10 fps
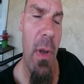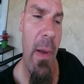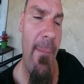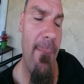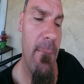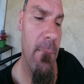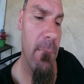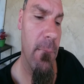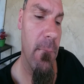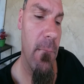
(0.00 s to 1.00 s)
Anyway,
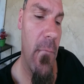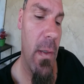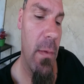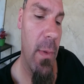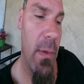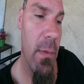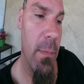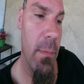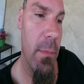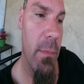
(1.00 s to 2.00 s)
I just wanted to
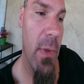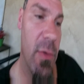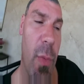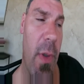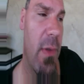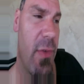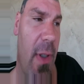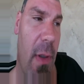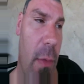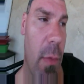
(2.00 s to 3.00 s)
say that real quick. I
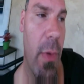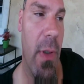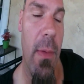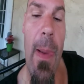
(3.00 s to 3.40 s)
gotta get to work.